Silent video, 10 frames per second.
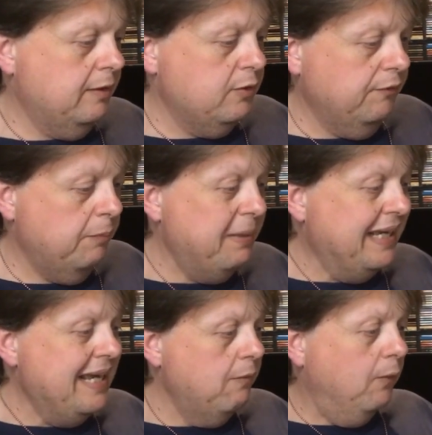It's sort of a
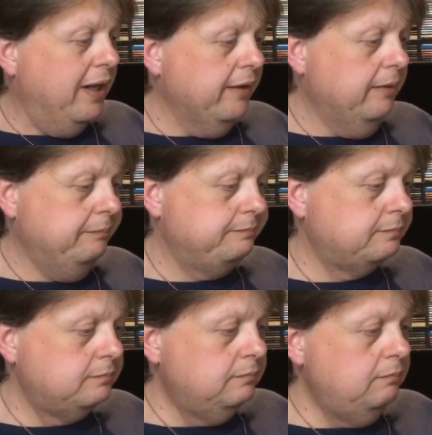big hit one
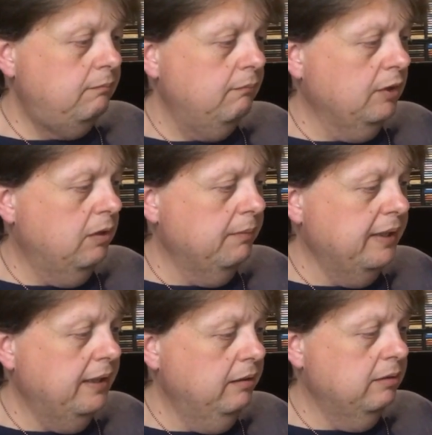on
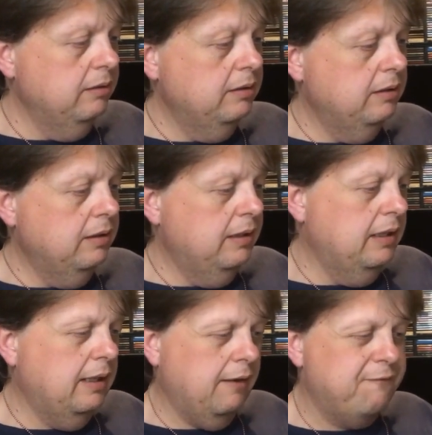there.
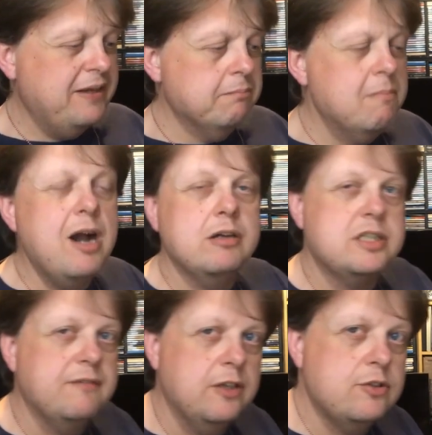I think
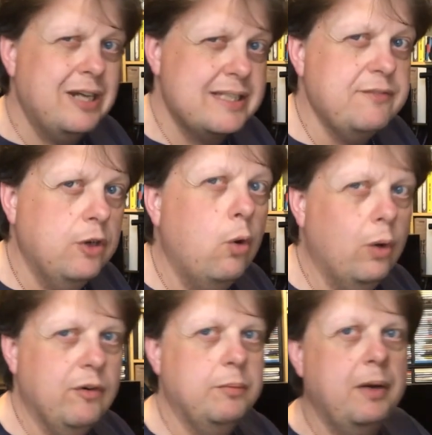most of those tracks, if not
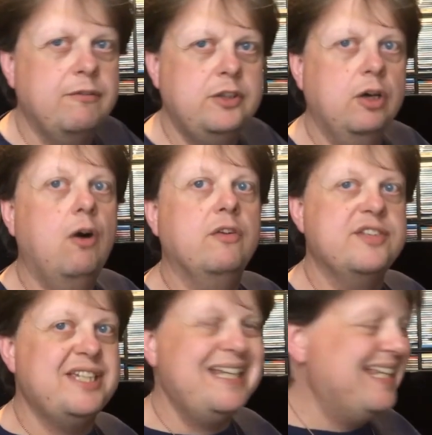all of them, I've got
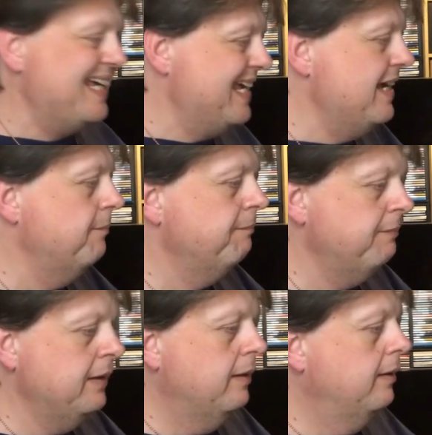on CD.
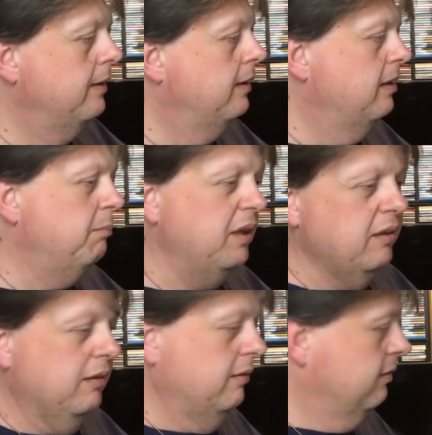
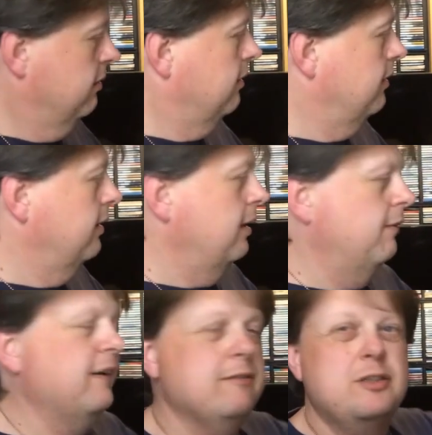But
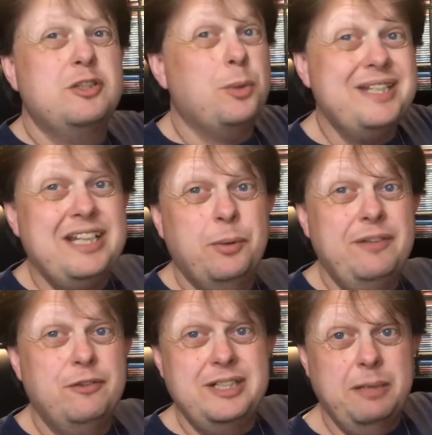I think it was 20
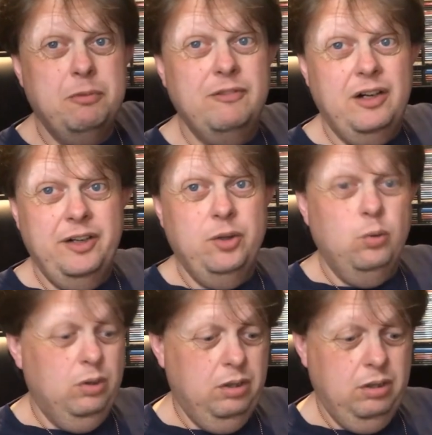quid for a double
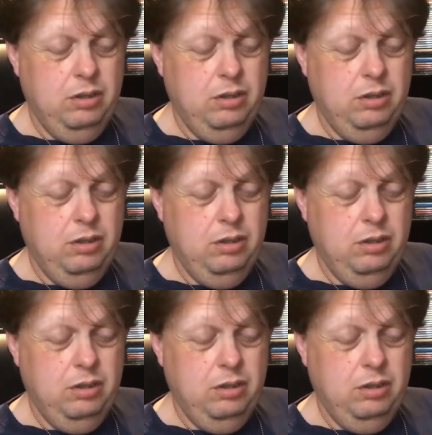vinyl.